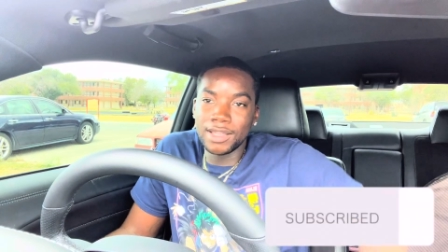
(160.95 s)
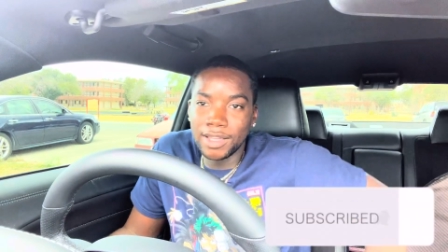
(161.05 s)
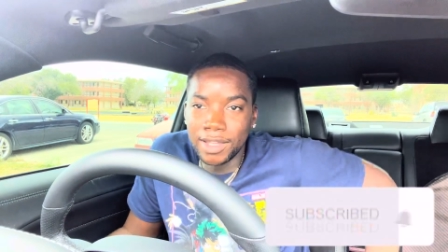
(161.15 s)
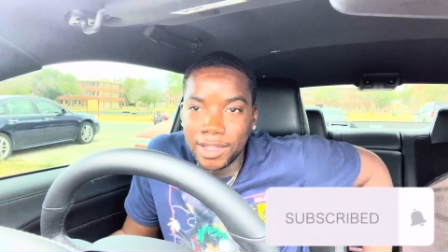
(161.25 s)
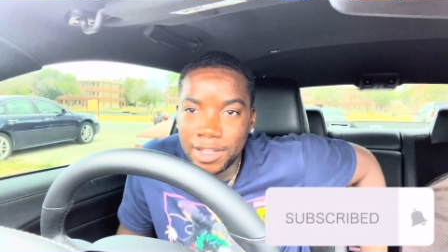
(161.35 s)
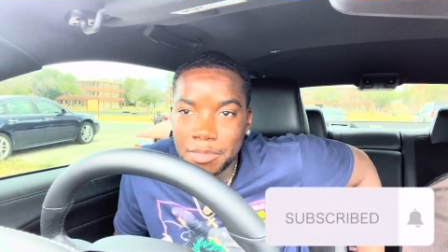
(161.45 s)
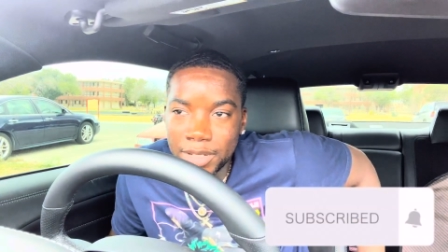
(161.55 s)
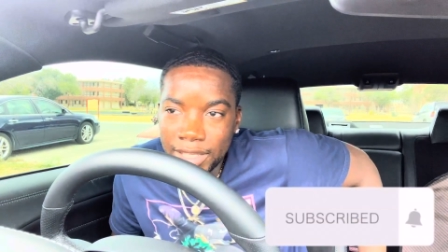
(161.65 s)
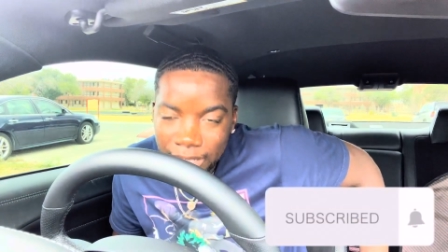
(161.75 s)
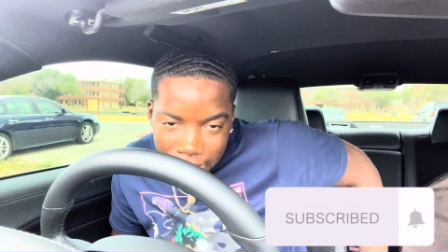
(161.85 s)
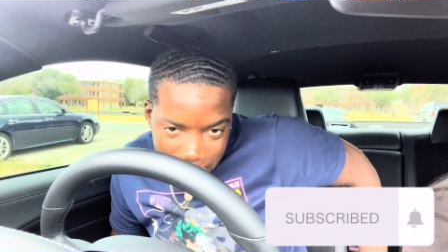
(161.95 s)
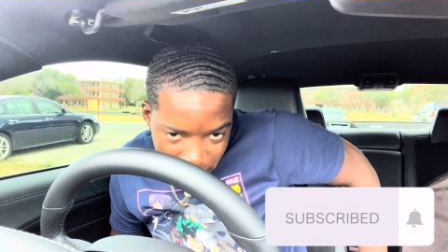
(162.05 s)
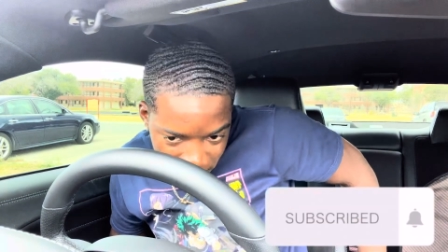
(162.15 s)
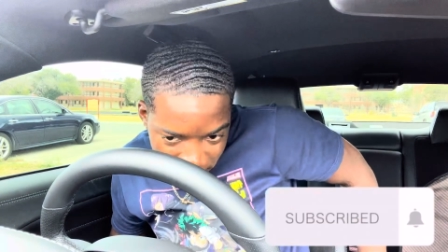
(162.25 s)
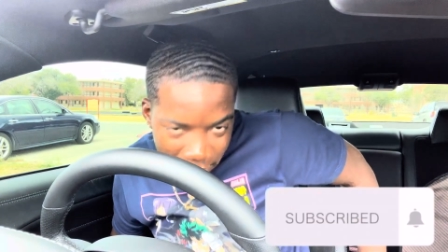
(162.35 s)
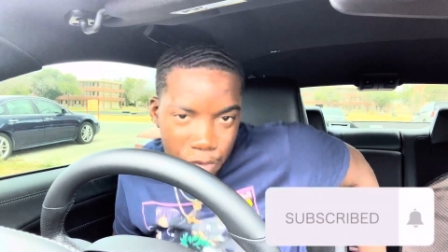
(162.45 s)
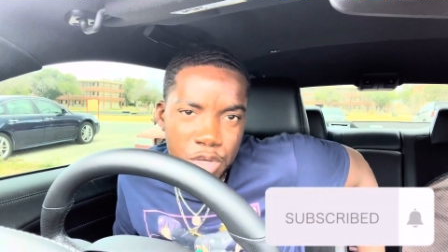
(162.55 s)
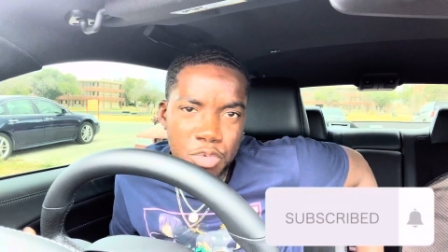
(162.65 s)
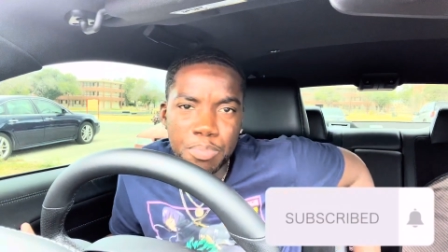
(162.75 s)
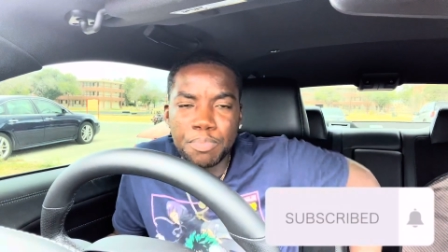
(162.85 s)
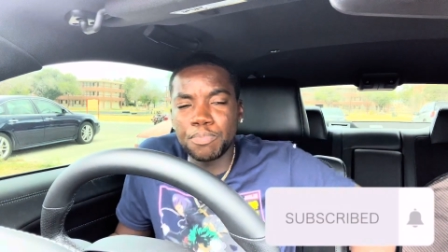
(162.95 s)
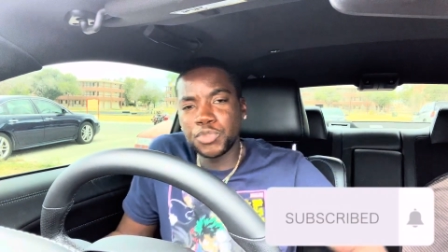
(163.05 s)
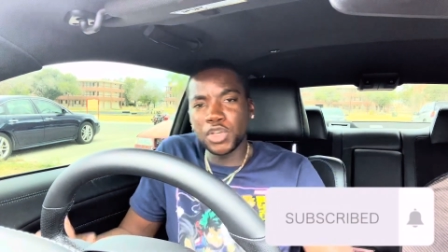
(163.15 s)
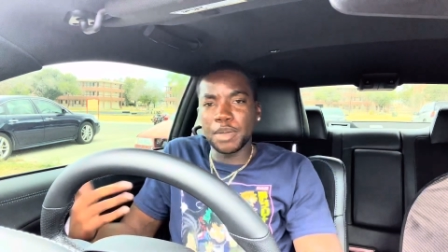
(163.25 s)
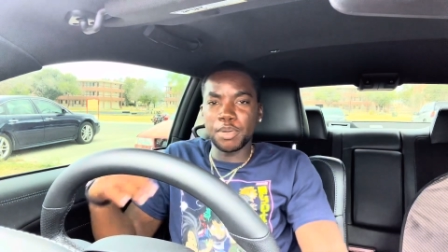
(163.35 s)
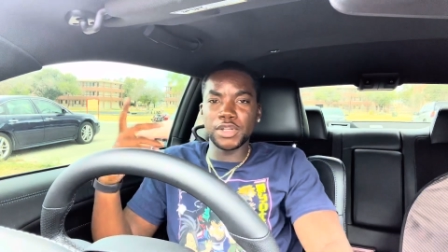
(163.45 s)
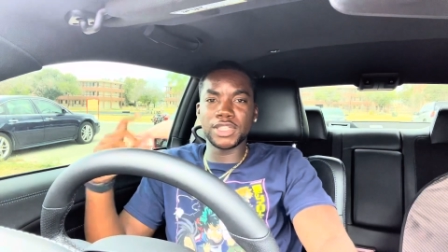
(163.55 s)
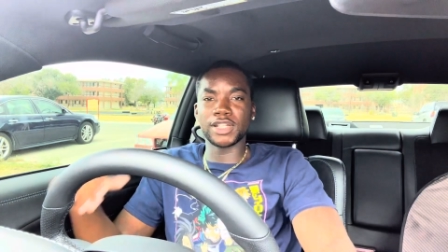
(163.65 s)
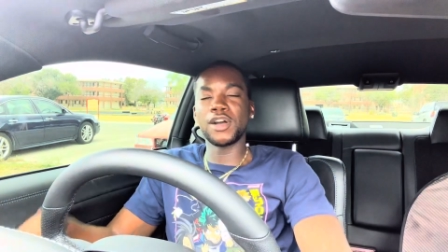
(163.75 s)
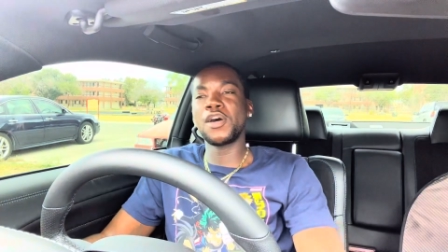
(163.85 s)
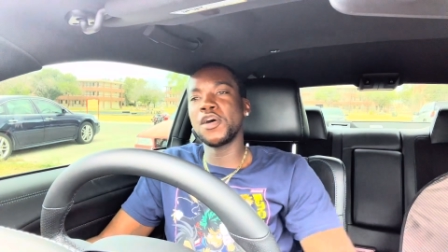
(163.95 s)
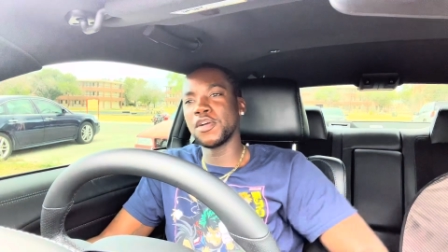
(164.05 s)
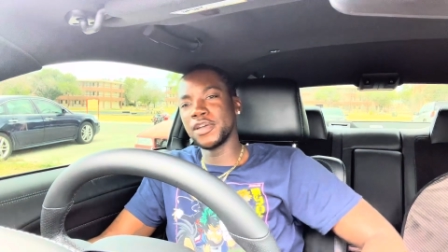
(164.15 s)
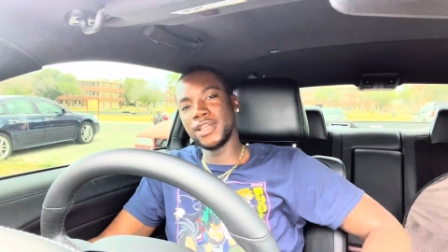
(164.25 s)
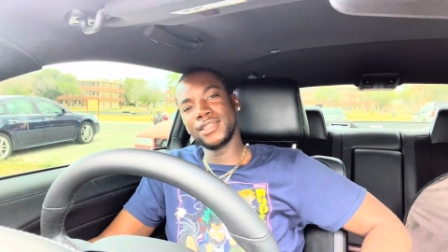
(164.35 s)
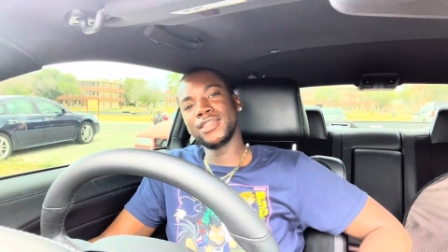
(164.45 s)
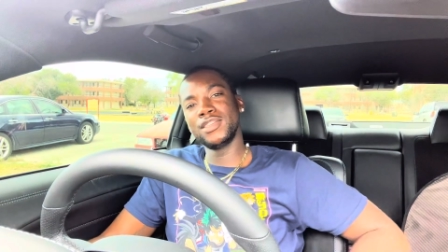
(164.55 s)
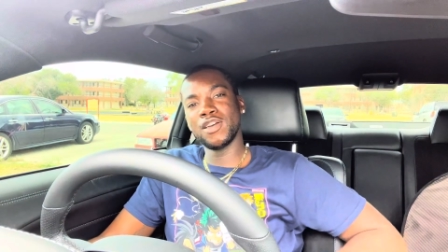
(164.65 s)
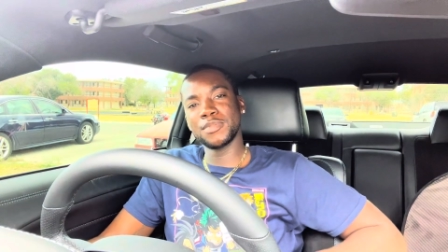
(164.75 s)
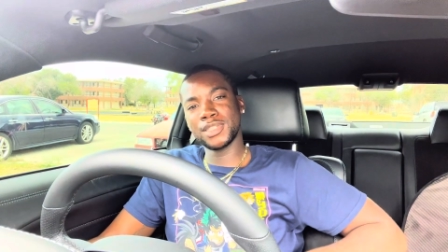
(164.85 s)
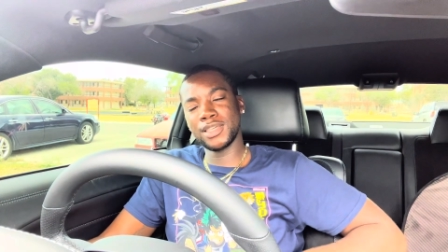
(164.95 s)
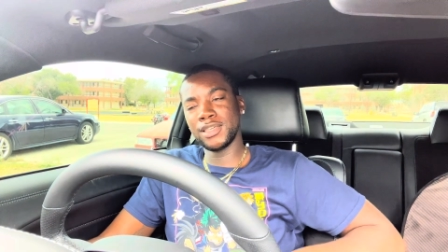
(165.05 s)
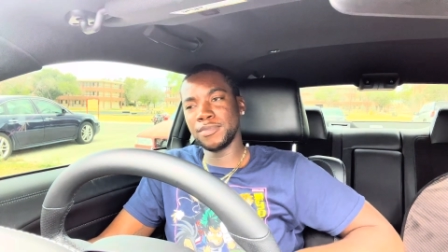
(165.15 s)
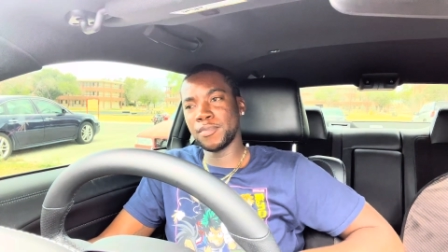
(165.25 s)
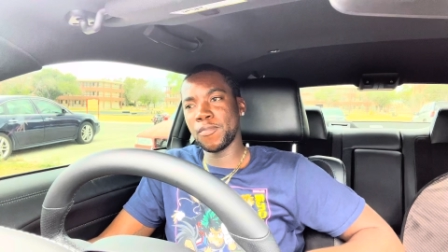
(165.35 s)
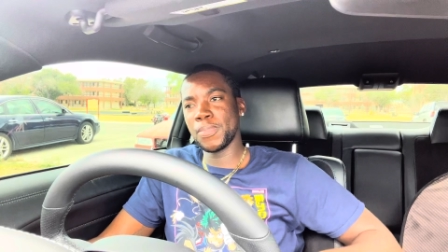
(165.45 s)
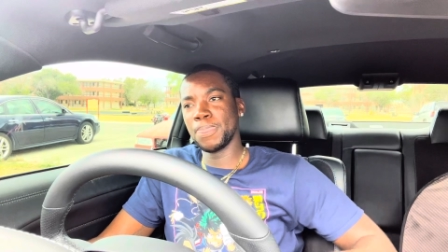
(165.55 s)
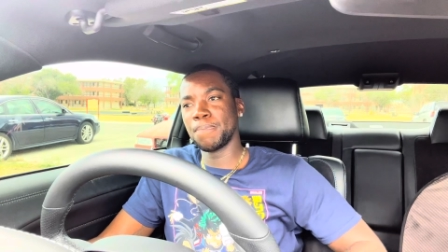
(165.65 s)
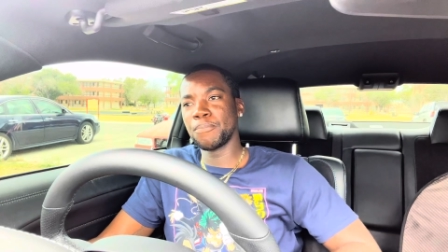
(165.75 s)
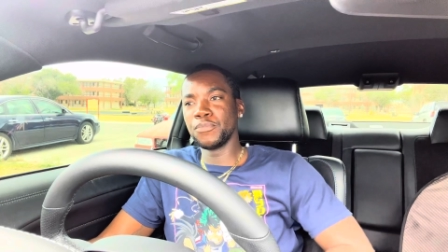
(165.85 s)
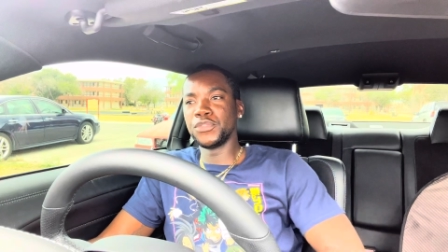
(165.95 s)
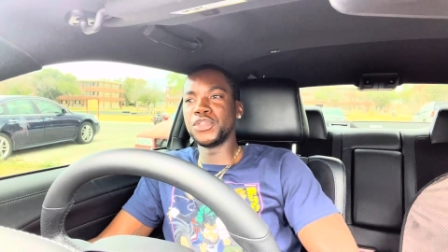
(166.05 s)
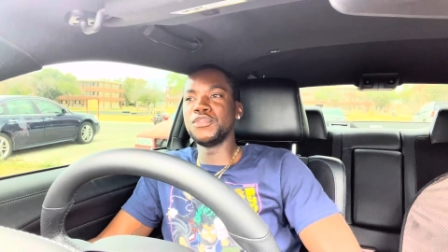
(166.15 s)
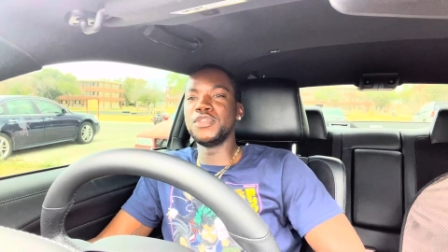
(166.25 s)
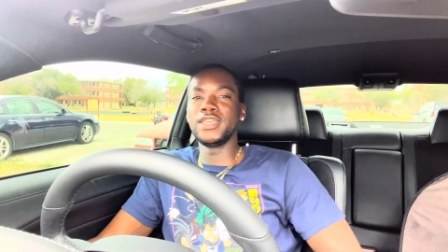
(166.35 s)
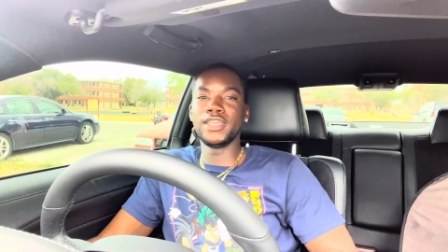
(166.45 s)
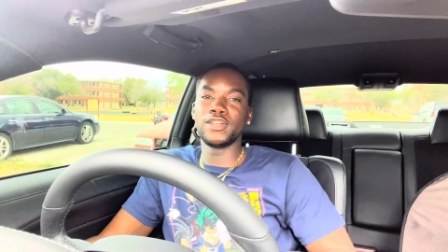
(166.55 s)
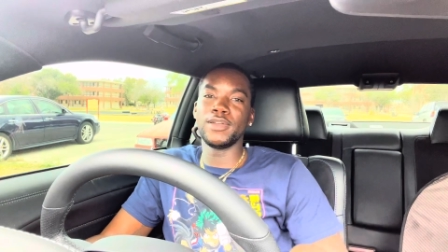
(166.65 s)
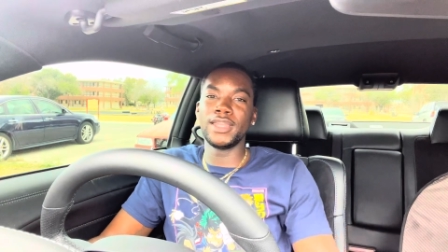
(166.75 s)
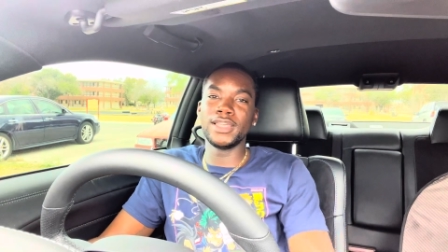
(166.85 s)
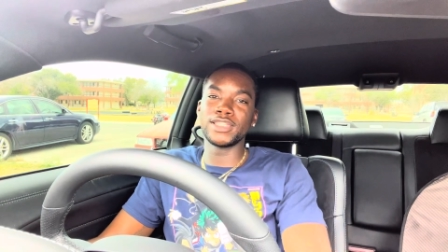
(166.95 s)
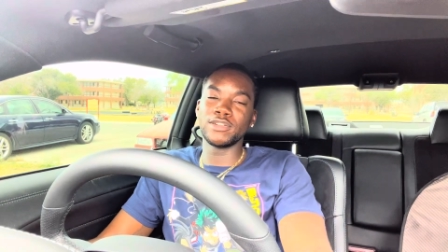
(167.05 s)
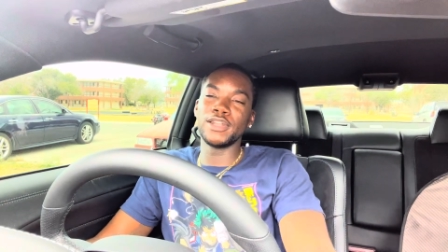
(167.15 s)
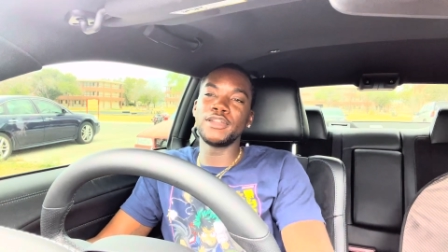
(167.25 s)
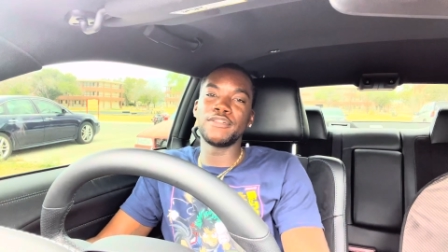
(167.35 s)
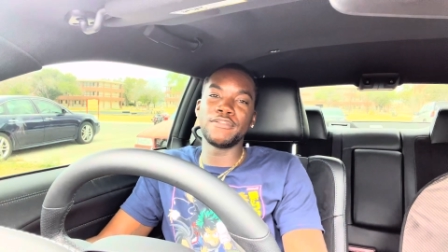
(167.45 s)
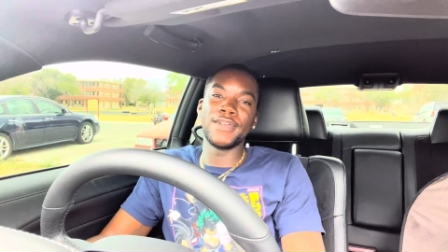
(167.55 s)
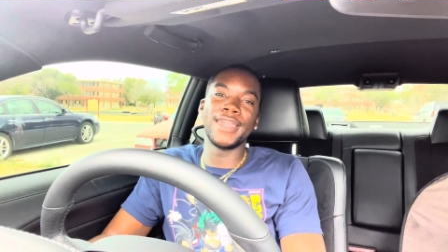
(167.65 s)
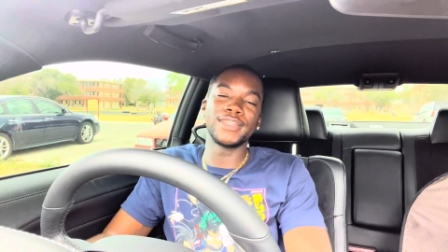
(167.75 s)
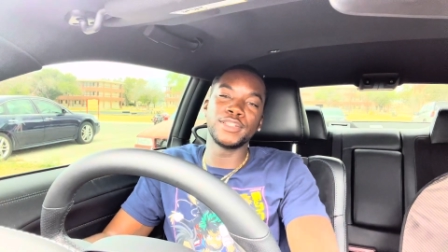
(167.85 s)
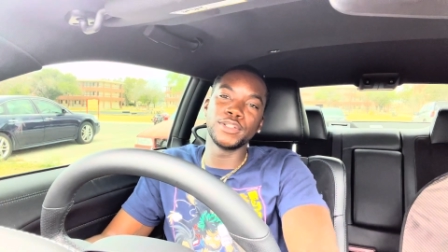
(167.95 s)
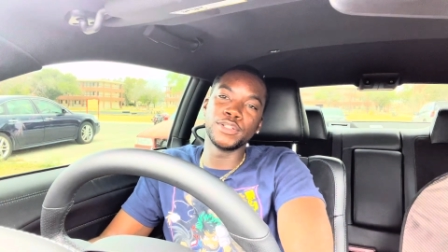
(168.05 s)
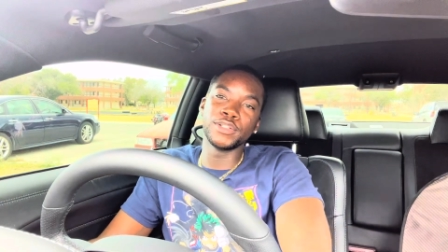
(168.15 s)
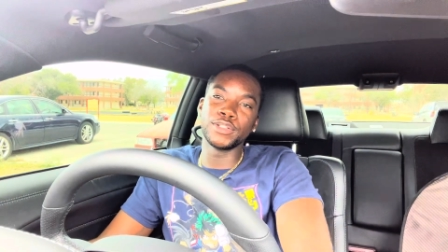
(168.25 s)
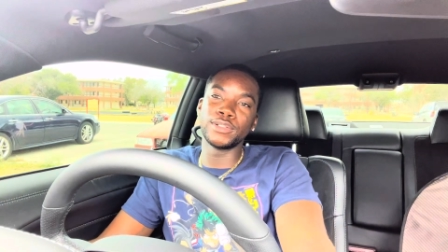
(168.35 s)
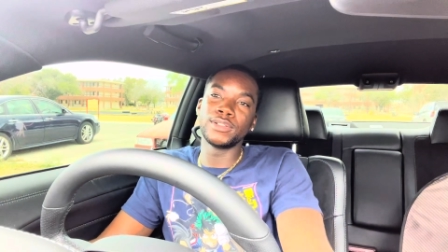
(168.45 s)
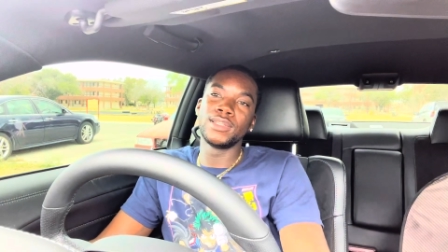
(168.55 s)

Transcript: Uh, but yeah, it's about like when you trying to purchase a car or anything, you know what I'm saying? Do you need credit? Is credit a factor?